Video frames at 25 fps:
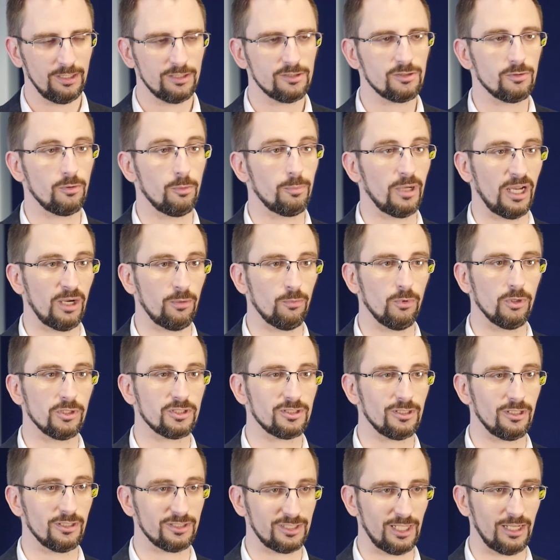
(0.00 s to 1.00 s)
so about
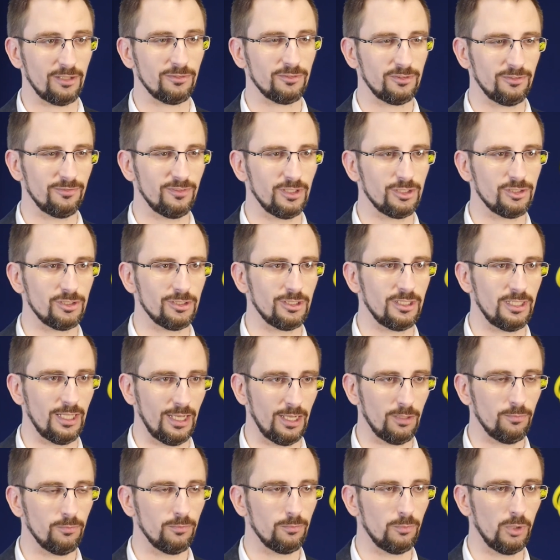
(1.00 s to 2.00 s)
what's our South Division
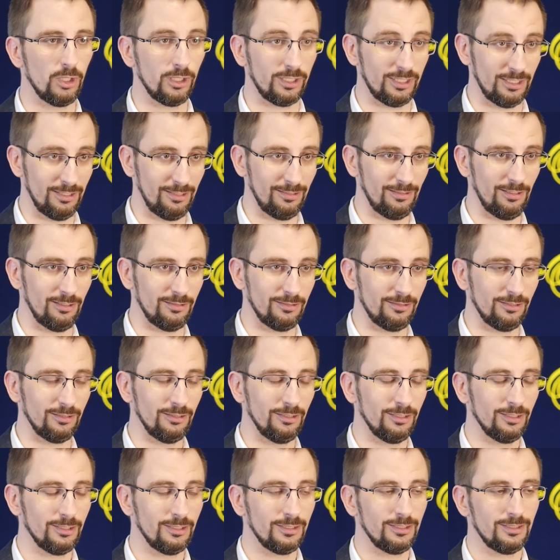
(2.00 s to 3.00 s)
now, working in
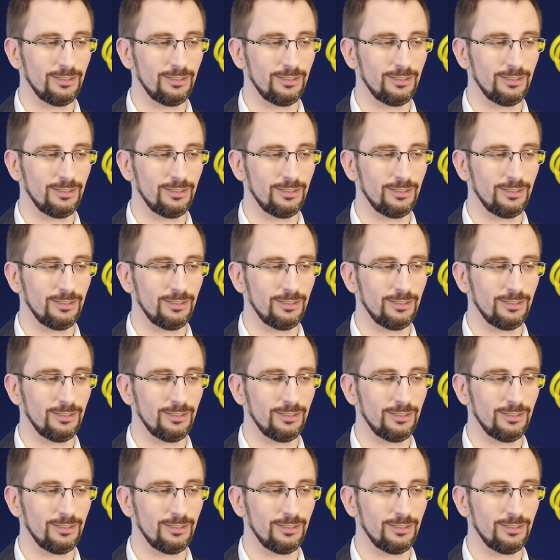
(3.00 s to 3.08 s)
London.